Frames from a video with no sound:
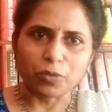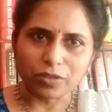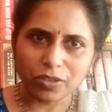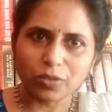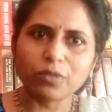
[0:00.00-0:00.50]

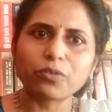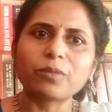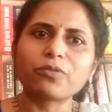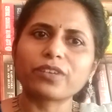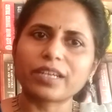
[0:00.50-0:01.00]
what the
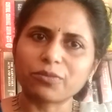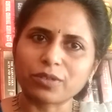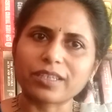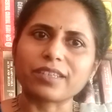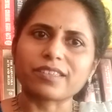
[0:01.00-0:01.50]
uniform for
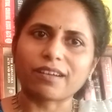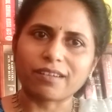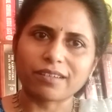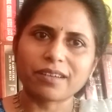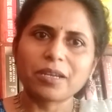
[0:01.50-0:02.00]
advocates
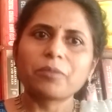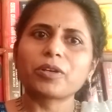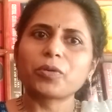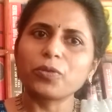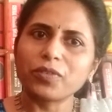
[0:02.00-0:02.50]
are.
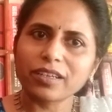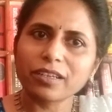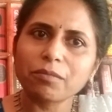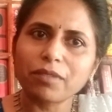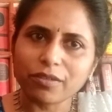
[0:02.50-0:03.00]
But over
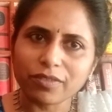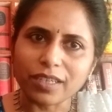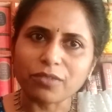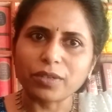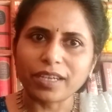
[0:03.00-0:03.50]
and above
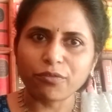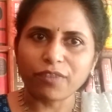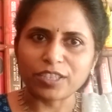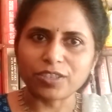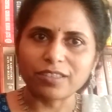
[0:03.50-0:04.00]
that, we have
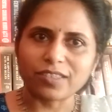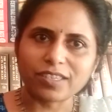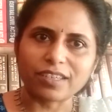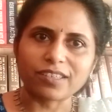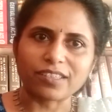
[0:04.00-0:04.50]

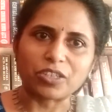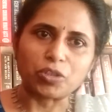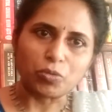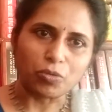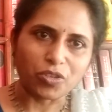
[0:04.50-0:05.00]
fashionistas and
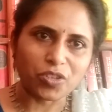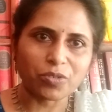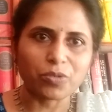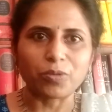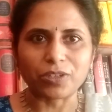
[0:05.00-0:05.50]
dudes
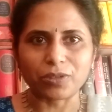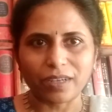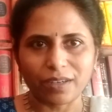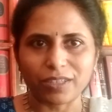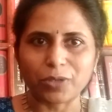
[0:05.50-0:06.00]
who want to
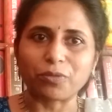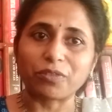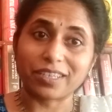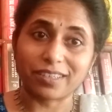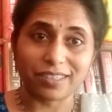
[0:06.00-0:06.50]
have their own
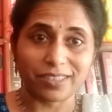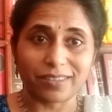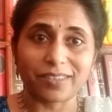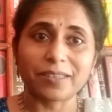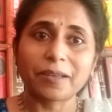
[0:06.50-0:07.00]

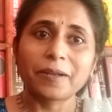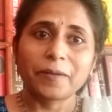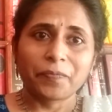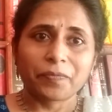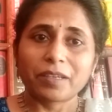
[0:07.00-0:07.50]
variations.
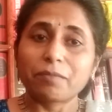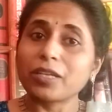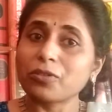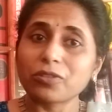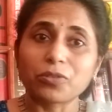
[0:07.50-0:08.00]

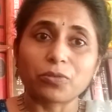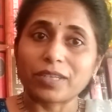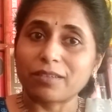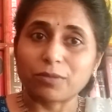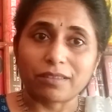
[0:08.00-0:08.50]
May not go
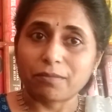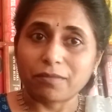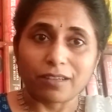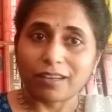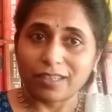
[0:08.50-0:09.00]
well with
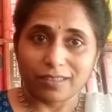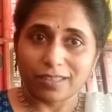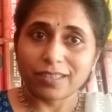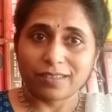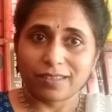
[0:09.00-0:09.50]
the
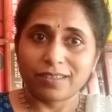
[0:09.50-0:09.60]
client.